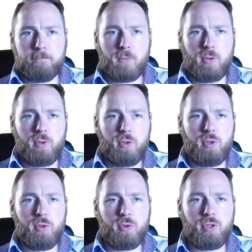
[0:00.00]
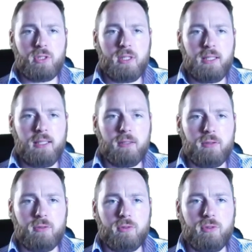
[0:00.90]
you usually
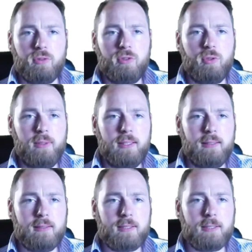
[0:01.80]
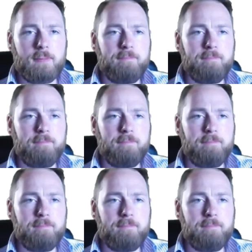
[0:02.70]
do it?